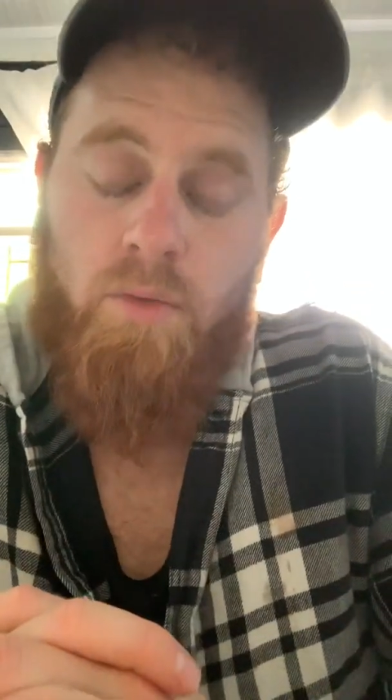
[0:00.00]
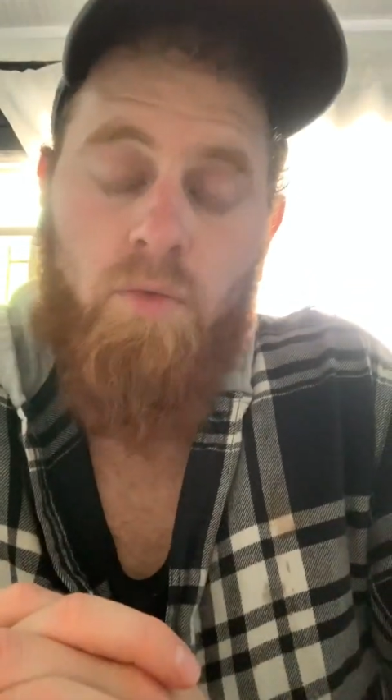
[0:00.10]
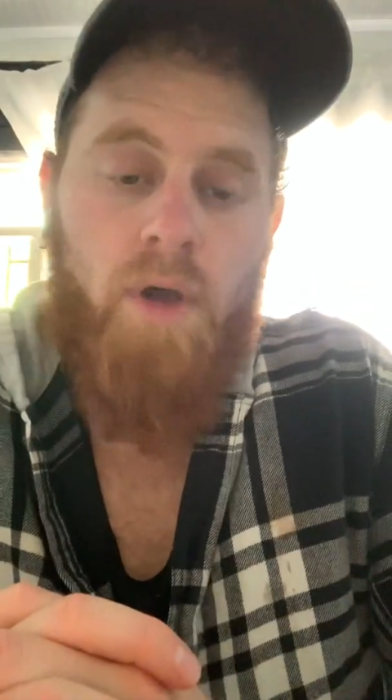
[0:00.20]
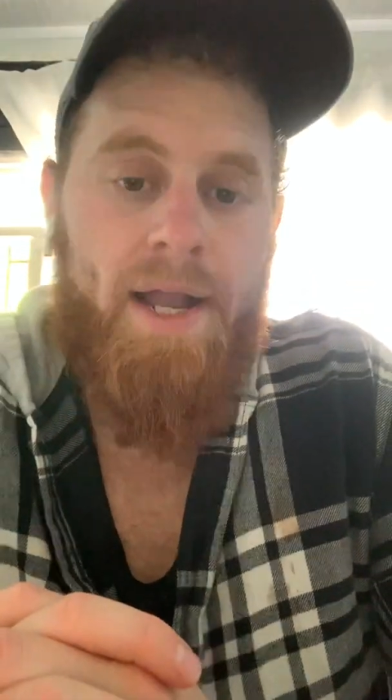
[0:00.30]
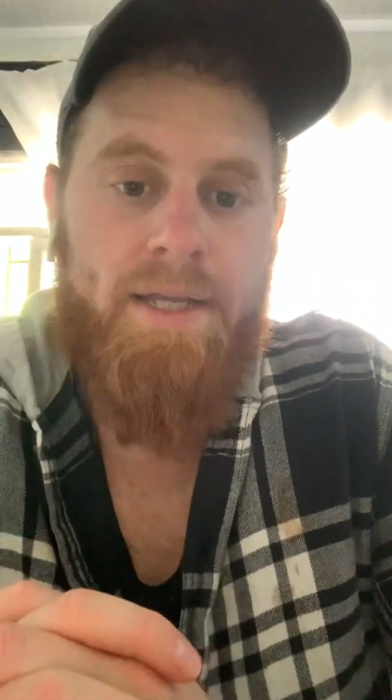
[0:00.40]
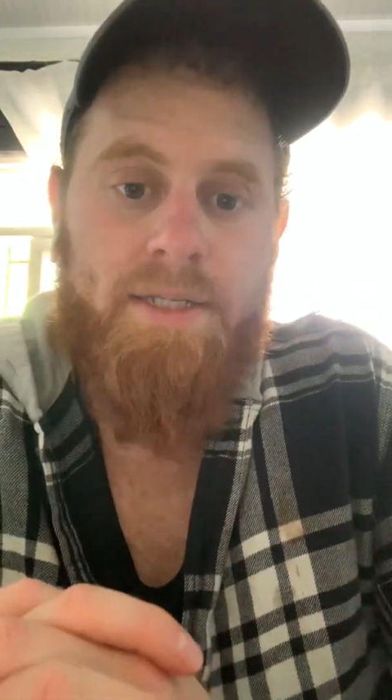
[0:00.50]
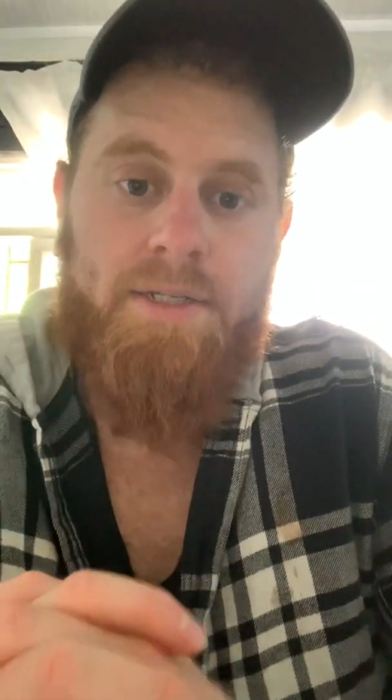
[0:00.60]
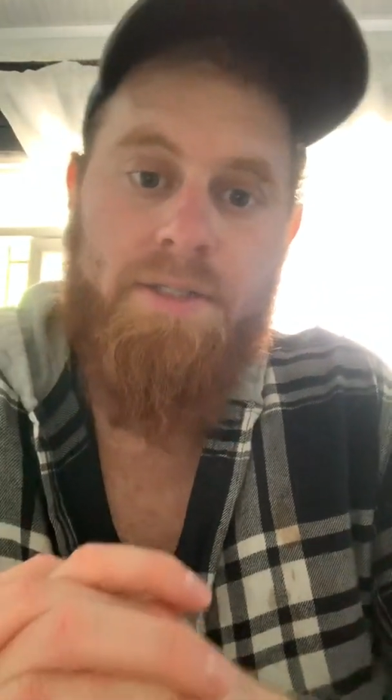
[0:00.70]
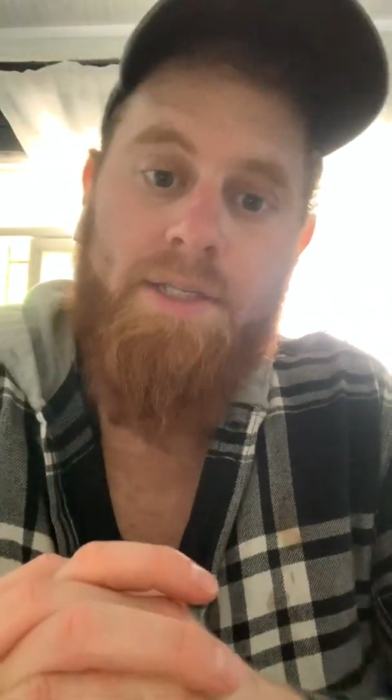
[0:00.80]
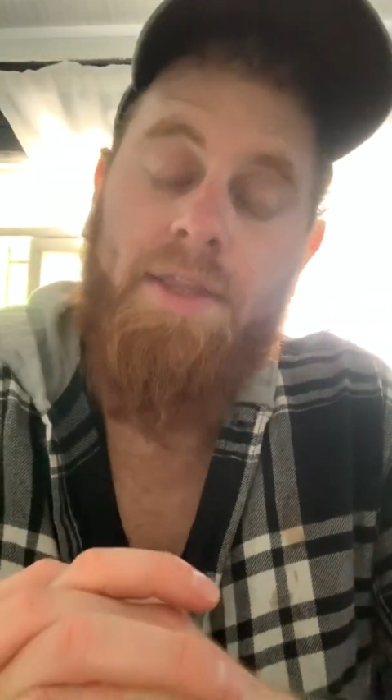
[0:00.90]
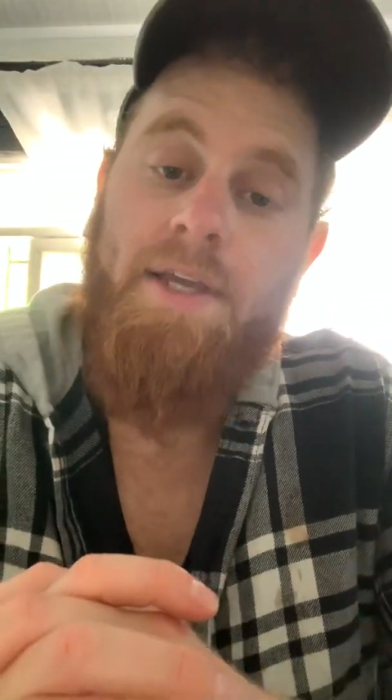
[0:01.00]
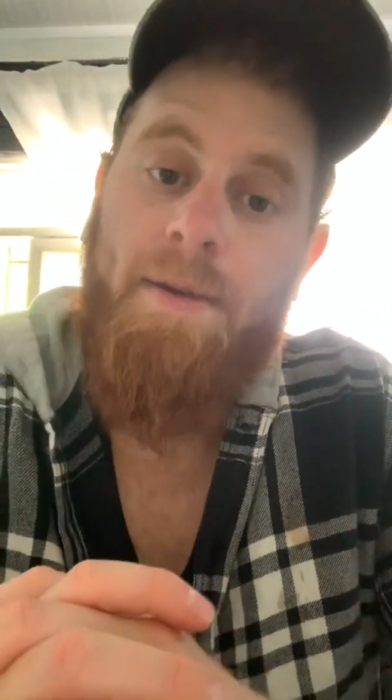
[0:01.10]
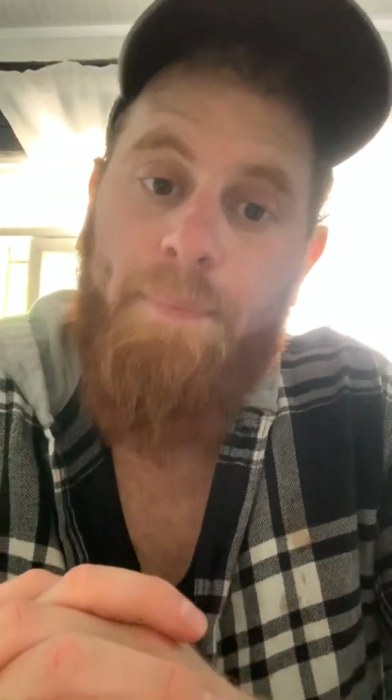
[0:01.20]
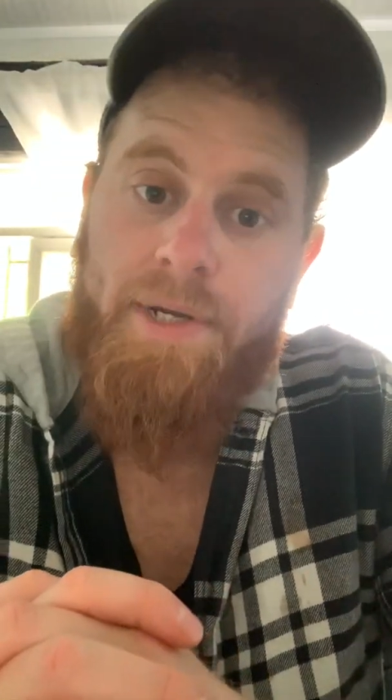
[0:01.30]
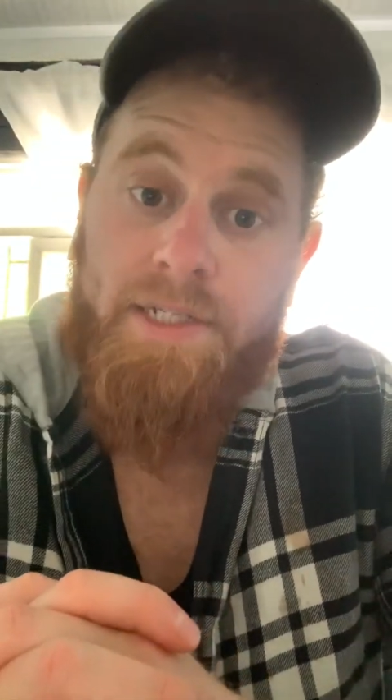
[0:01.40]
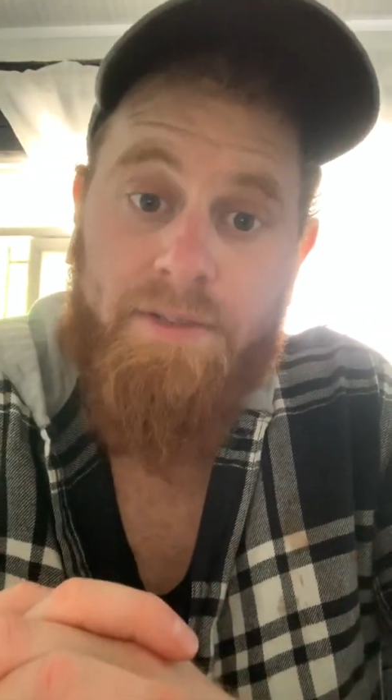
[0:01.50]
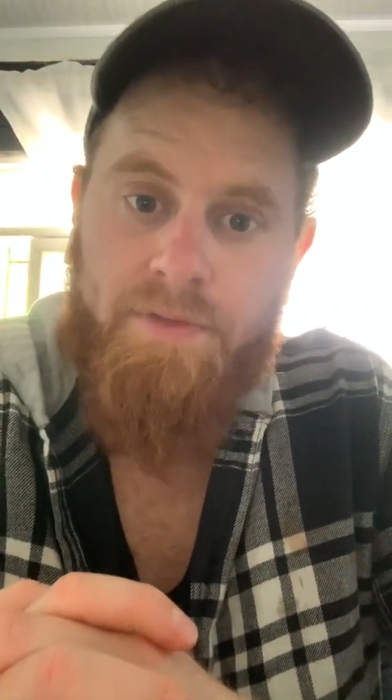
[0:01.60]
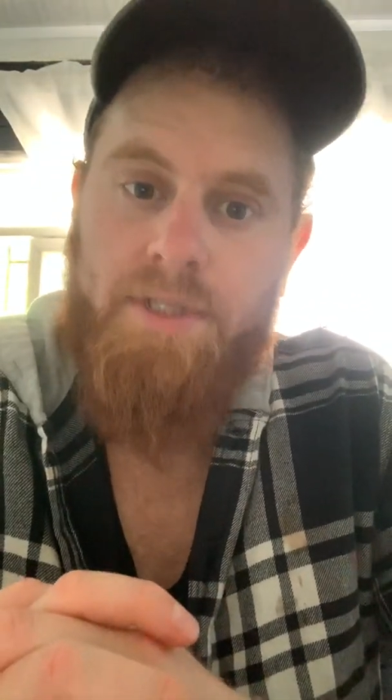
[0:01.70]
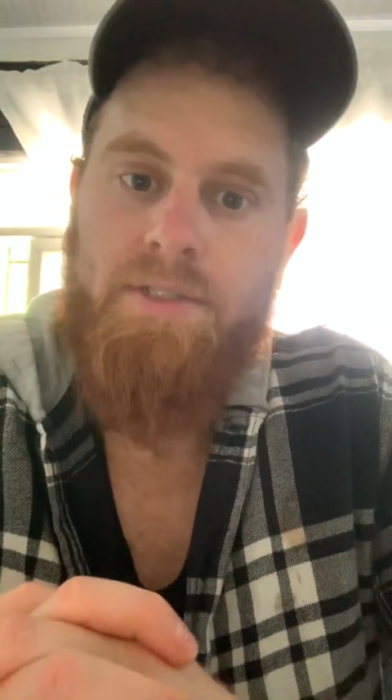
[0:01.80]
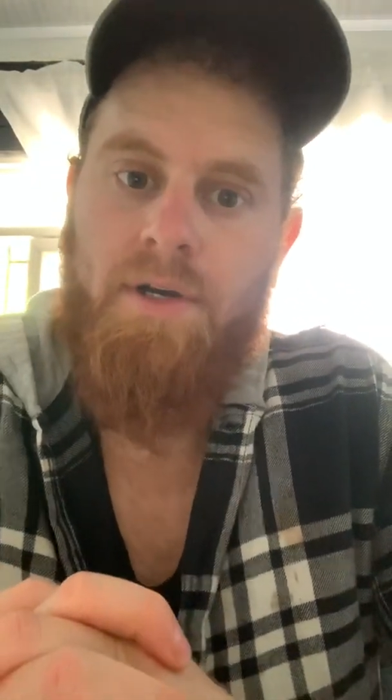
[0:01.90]
I guess I should say the impetus of
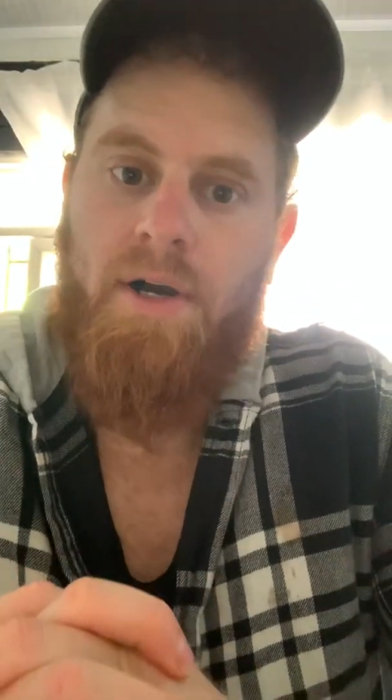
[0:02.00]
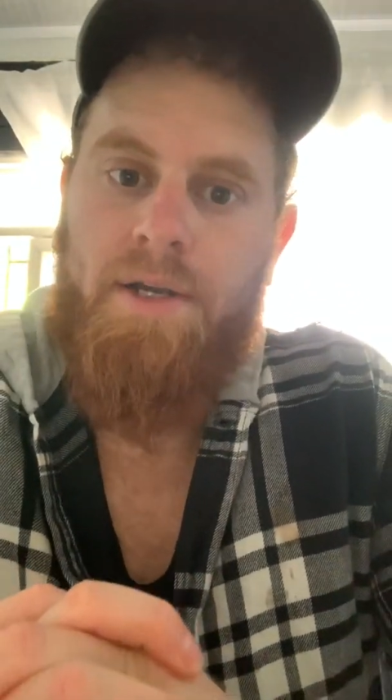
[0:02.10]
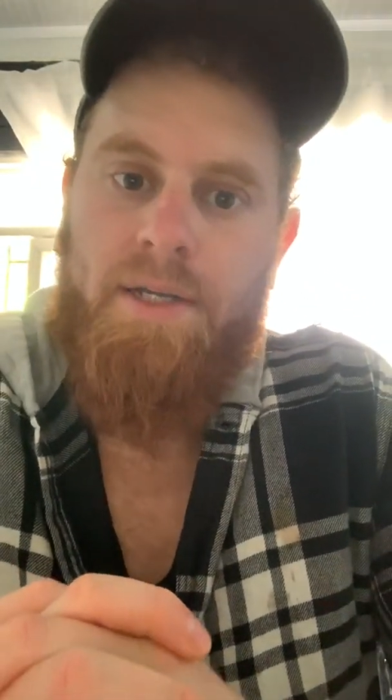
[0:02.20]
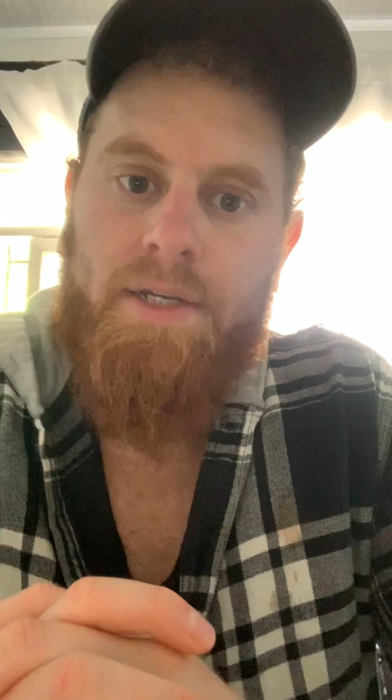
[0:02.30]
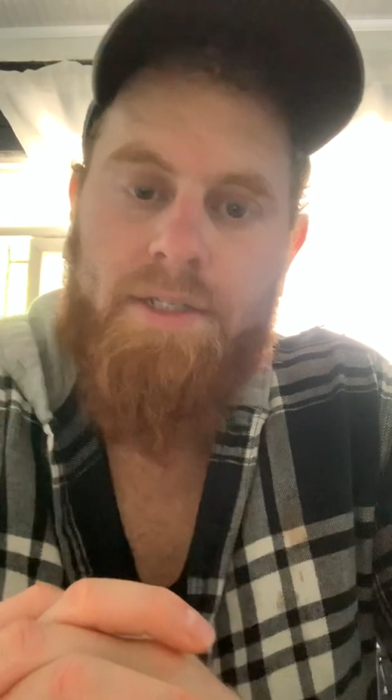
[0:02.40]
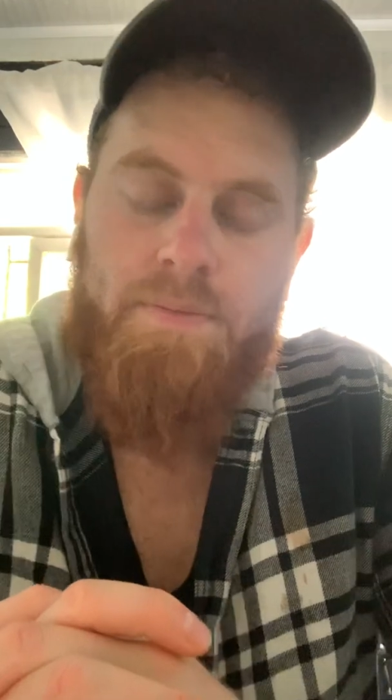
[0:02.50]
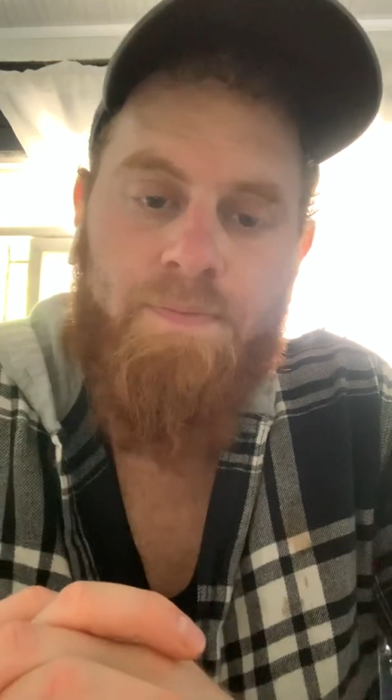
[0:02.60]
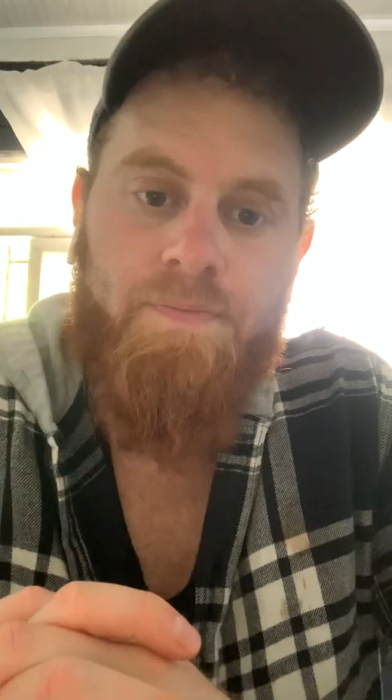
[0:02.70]
this talk is